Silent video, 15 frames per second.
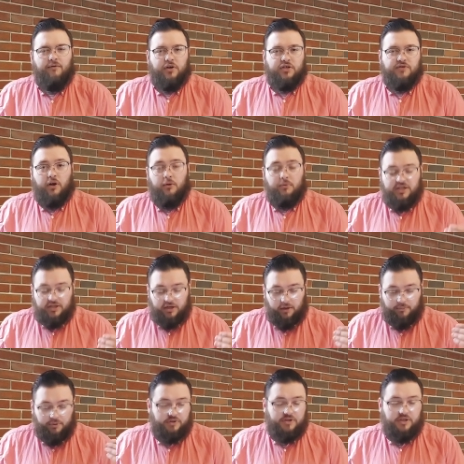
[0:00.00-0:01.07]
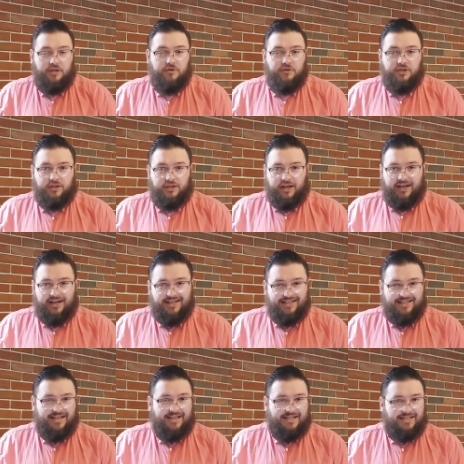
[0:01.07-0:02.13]
First of all, we saw persecution, that it
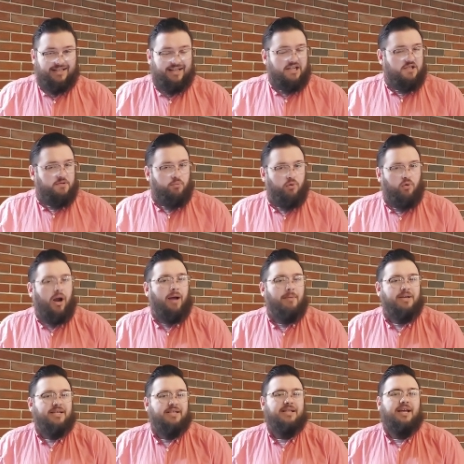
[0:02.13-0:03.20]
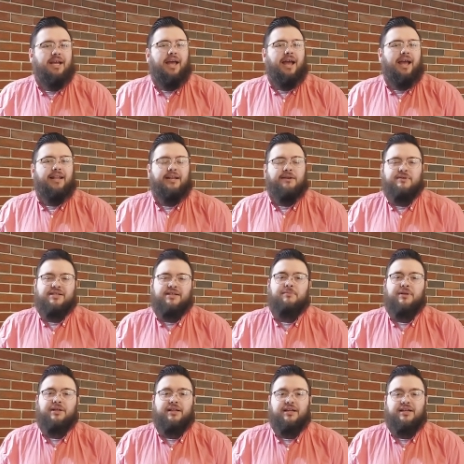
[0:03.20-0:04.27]
exists, that it's promised, and that it was
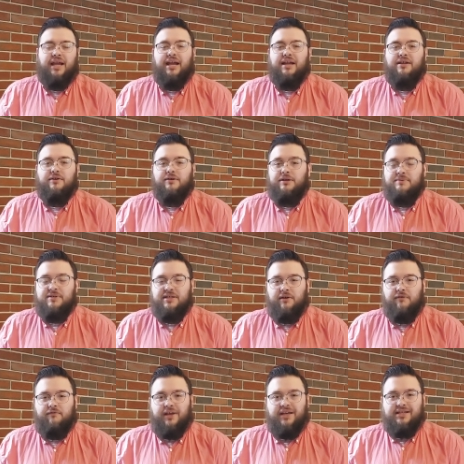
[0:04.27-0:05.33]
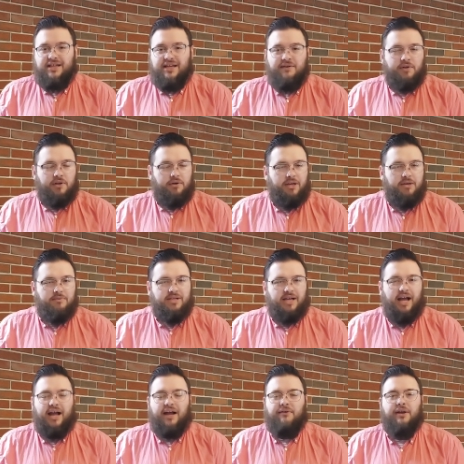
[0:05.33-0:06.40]
something that Daniel himself faced, even though he was
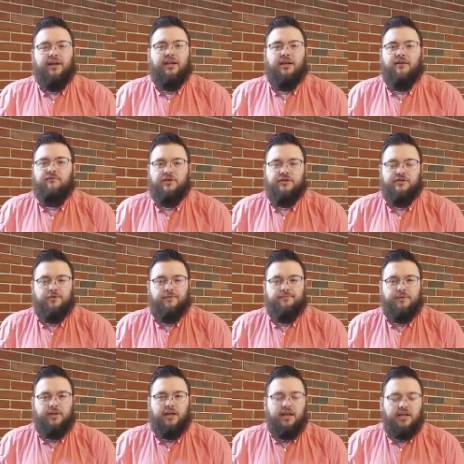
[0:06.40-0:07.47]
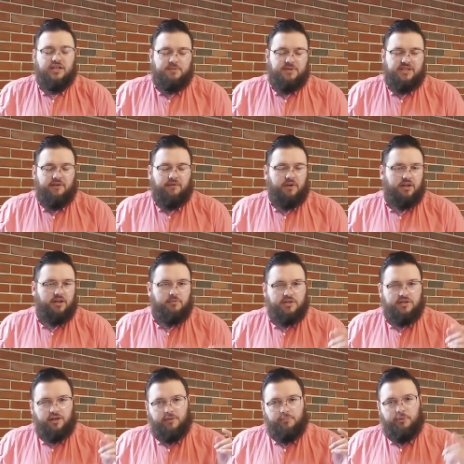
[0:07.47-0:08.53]
a high ranking official. Specifically,
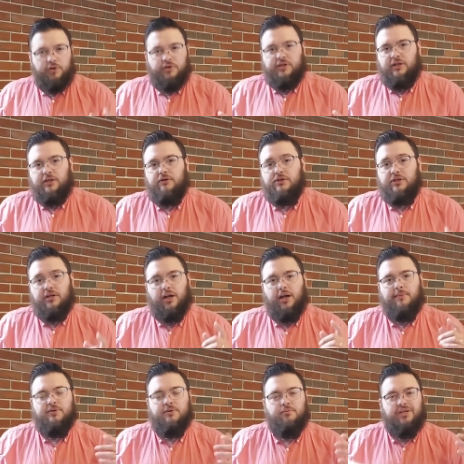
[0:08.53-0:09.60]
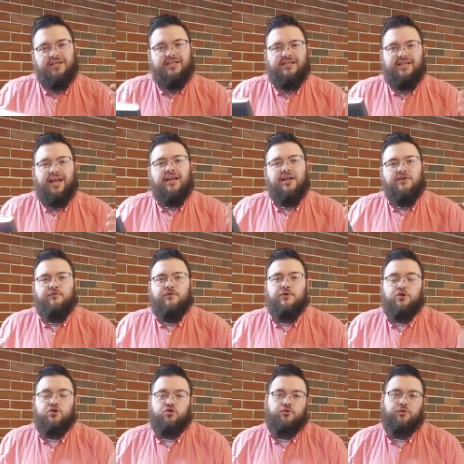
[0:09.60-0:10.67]
we saw the persecution comes when we stand for
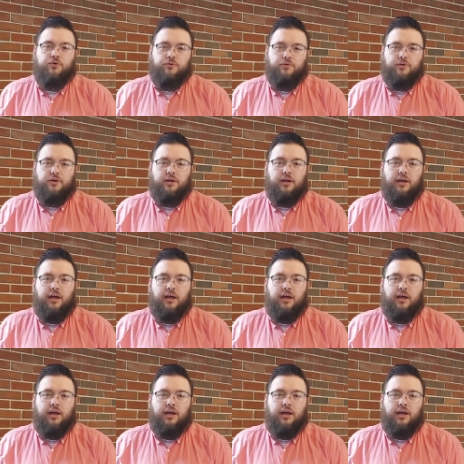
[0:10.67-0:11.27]
the truth.